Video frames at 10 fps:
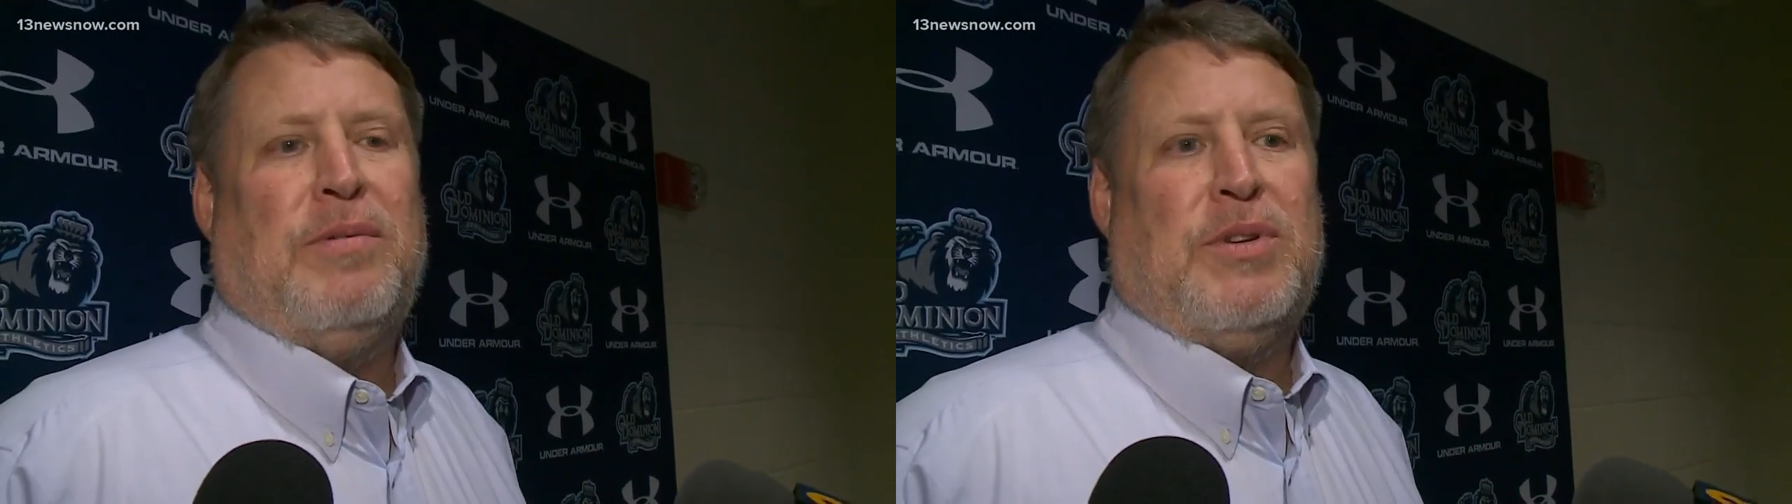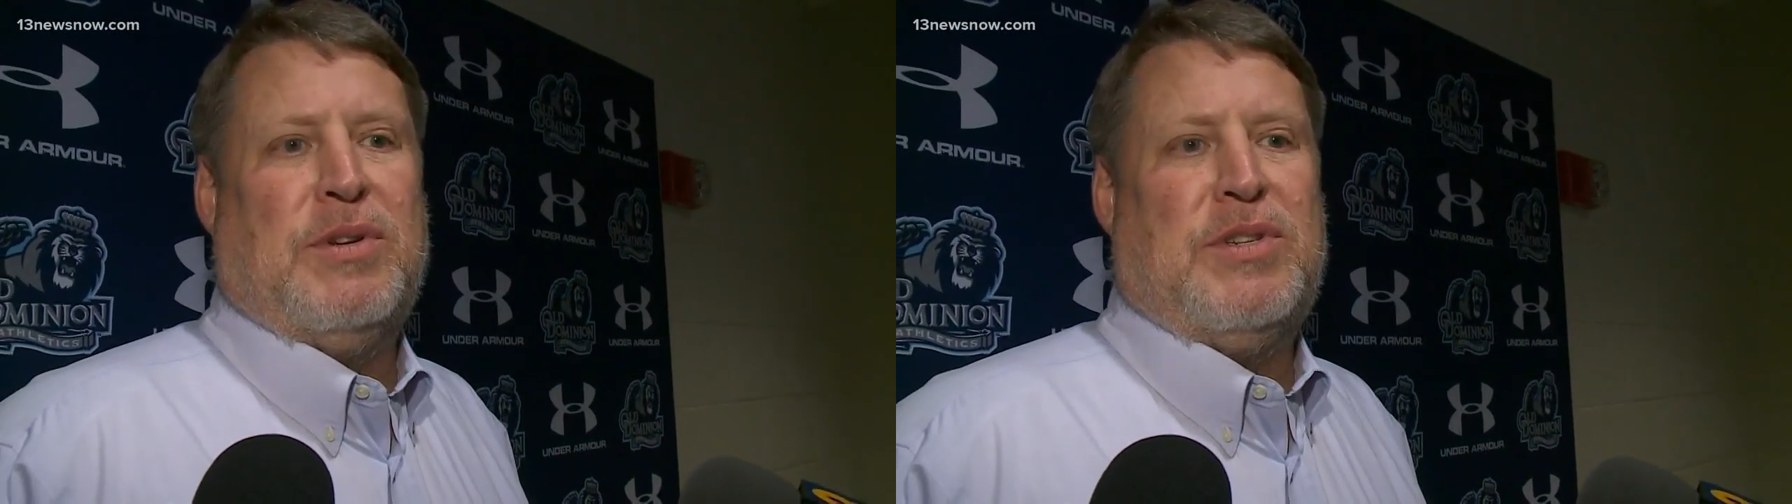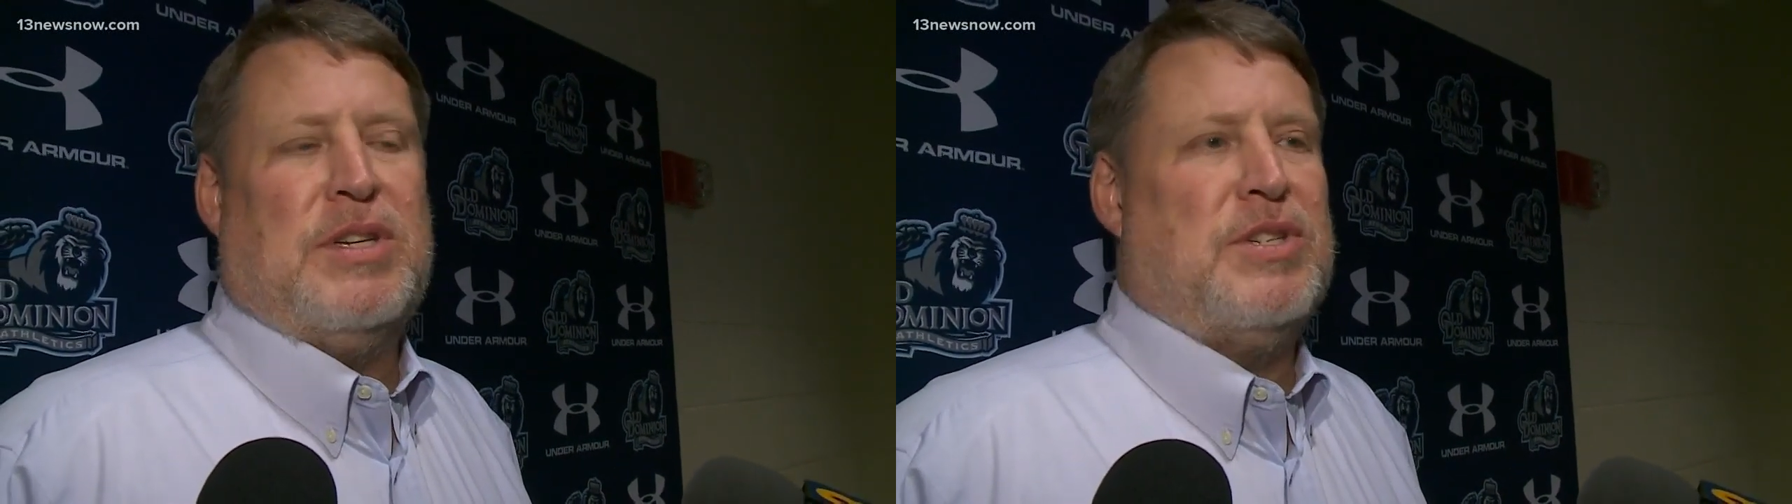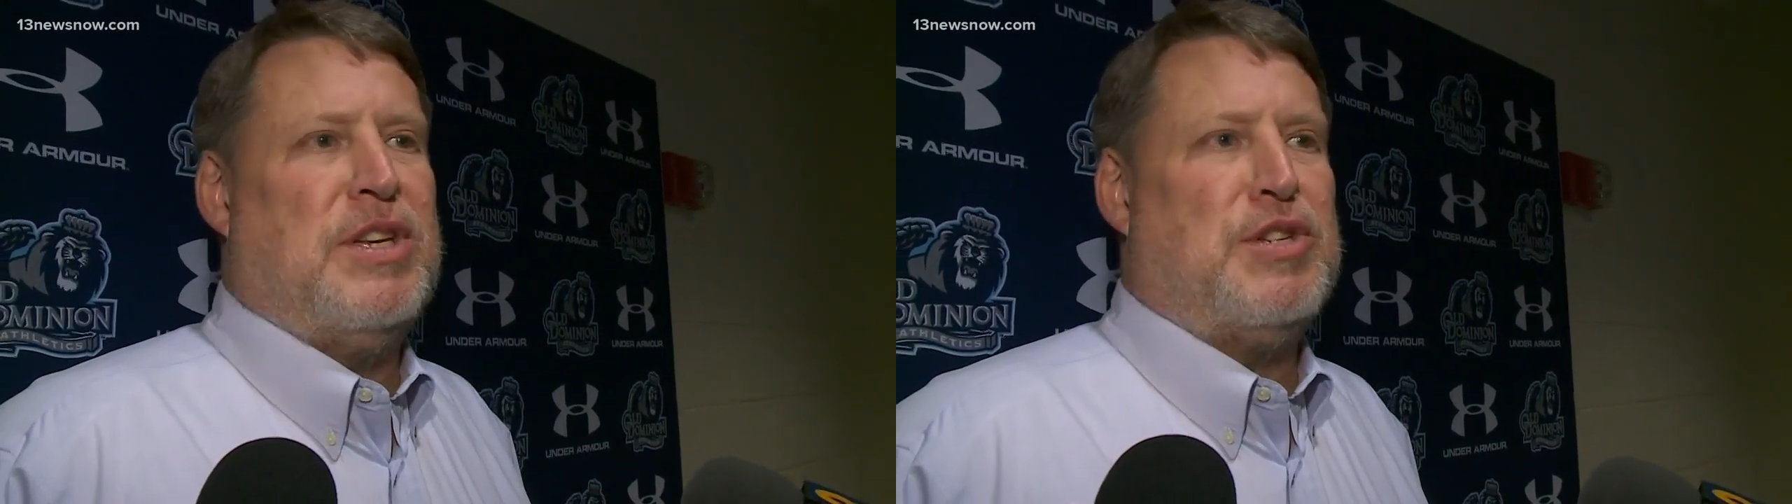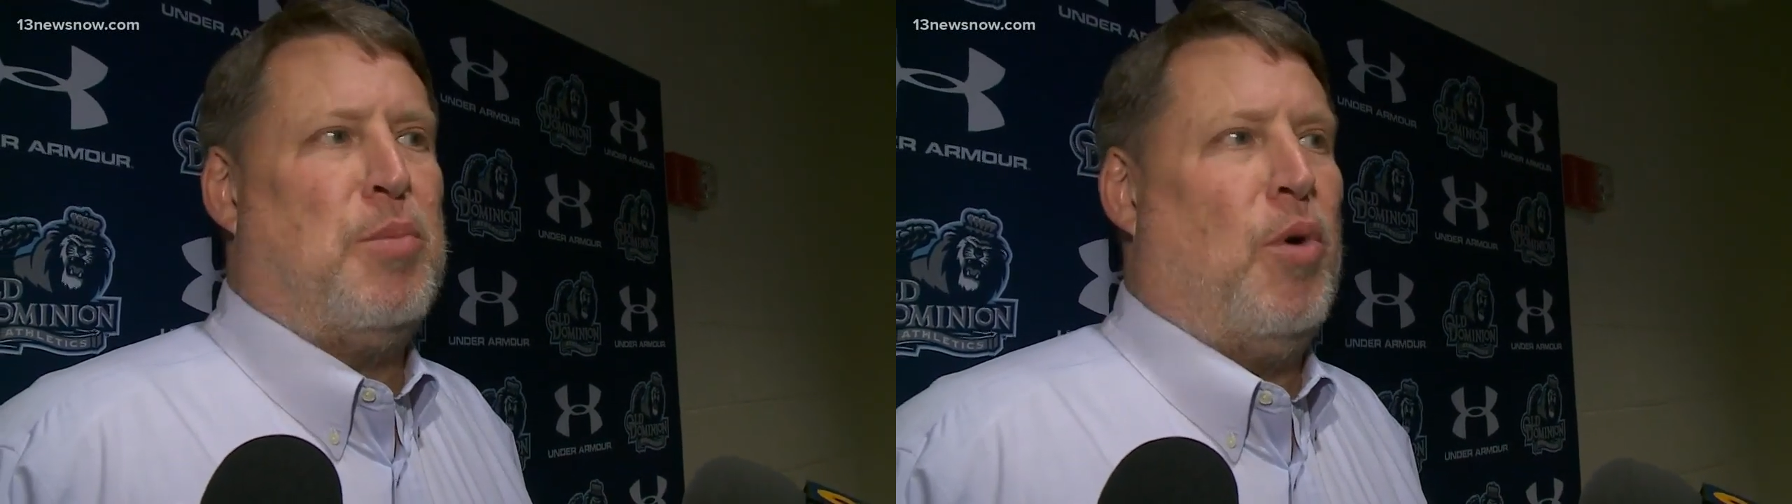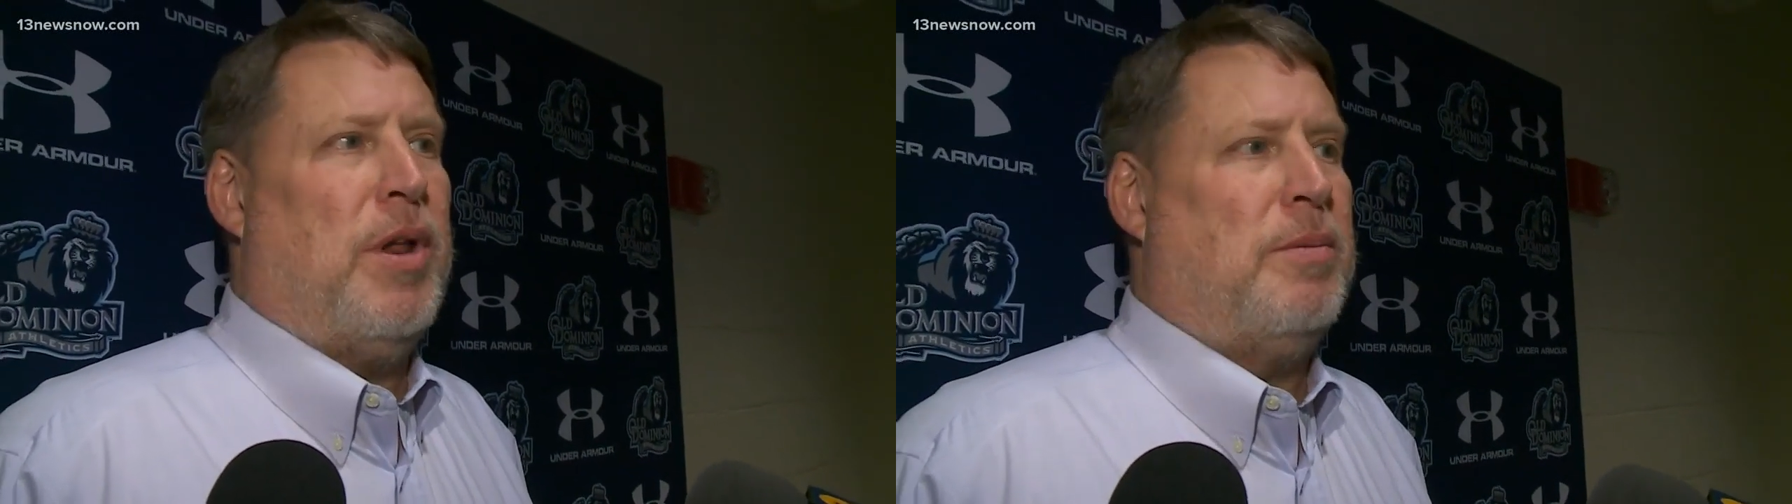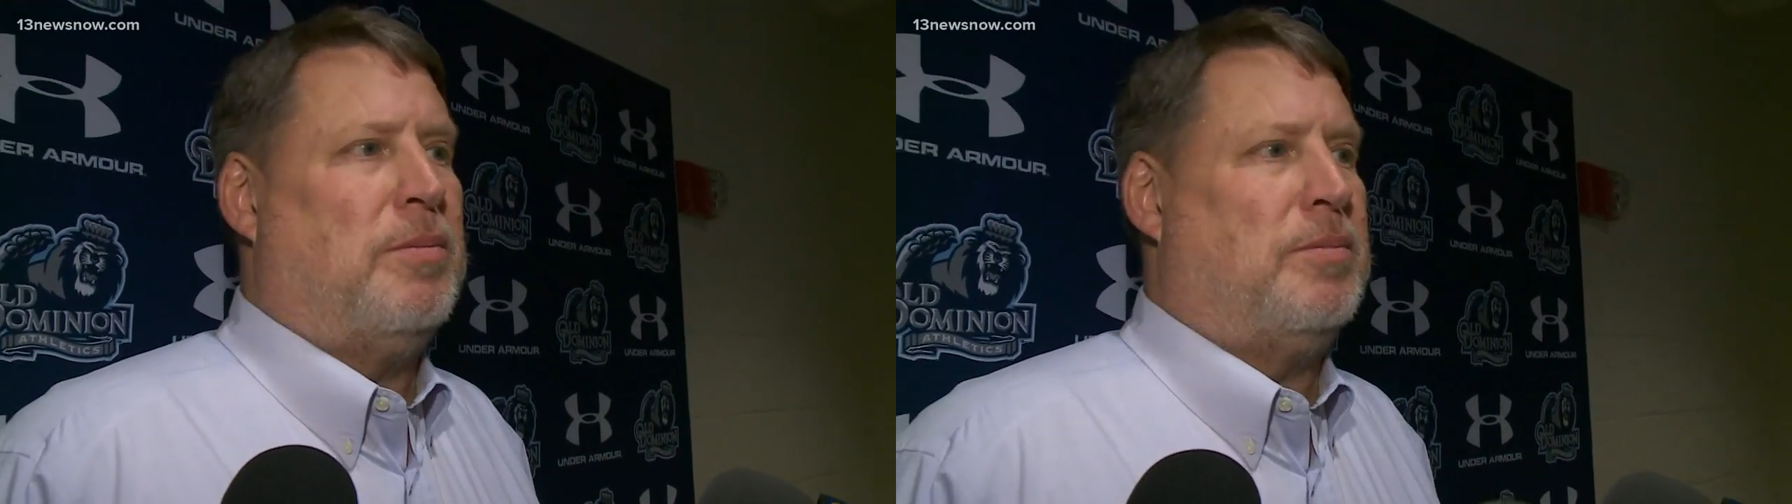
So it's, it's disappointing.